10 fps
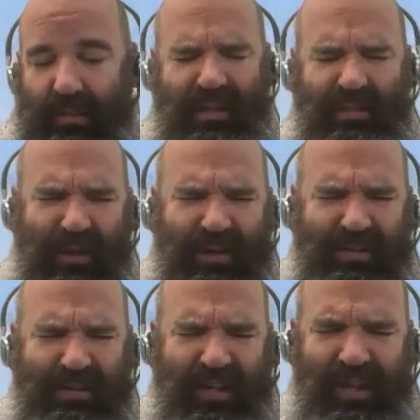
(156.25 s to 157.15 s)
As far
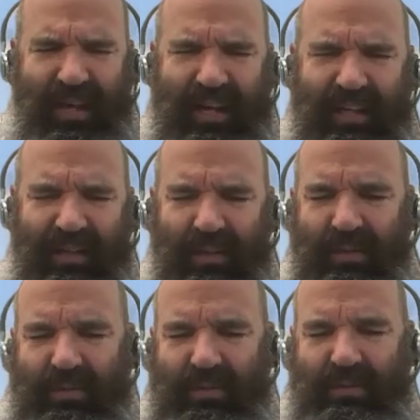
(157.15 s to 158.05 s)
as AI
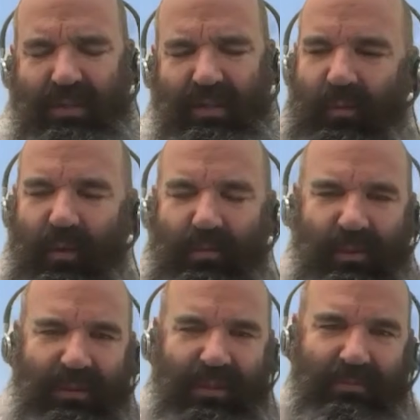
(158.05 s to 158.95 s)
goes, when we were
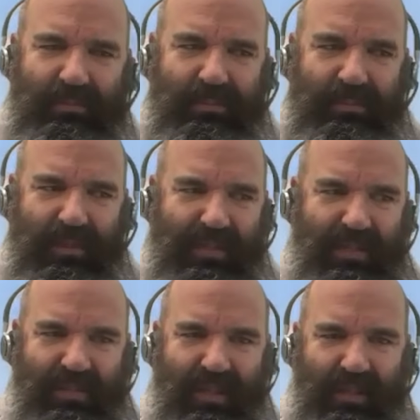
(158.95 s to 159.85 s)
building
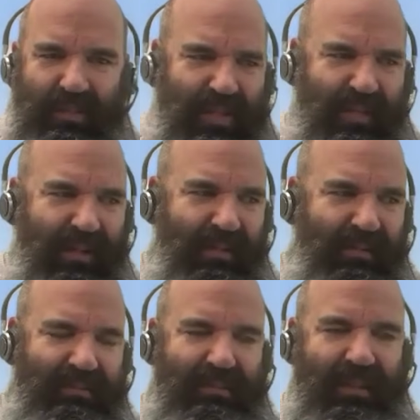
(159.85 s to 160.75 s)
projects like
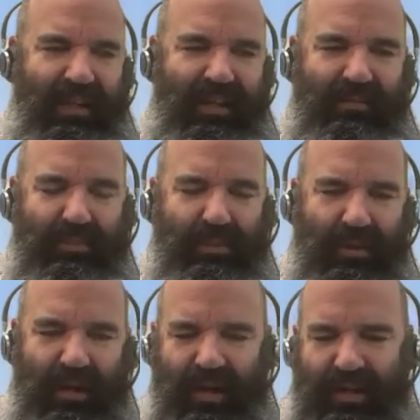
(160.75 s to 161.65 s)
GDAL and
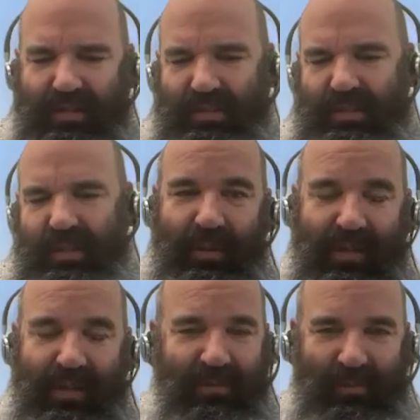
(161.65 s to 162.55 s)
Proj, we
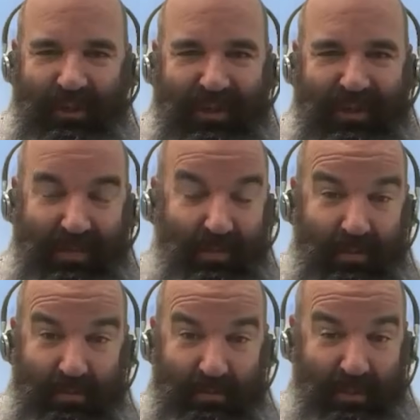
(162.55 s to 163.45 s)
didn't realize
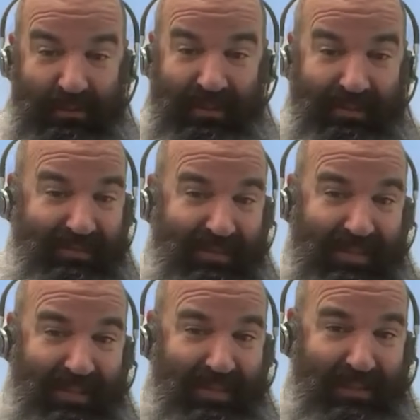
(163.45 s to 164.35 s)
we were building
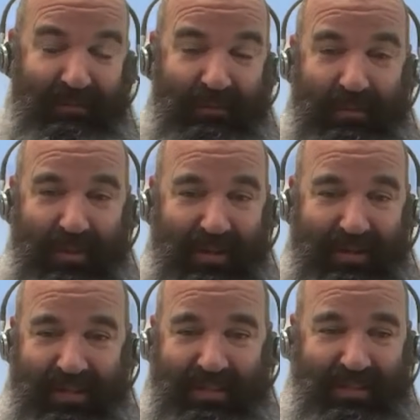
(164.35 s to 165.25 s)
these software
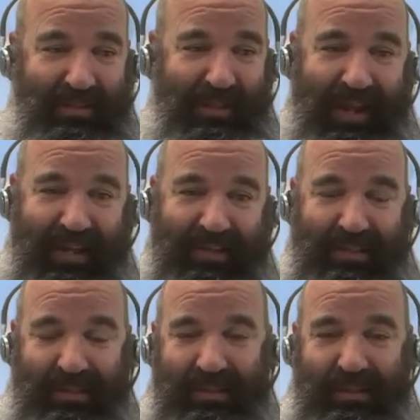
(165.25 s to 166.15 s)
projects to
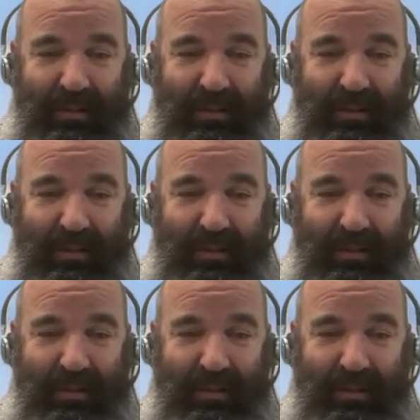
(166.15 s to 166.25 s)
last,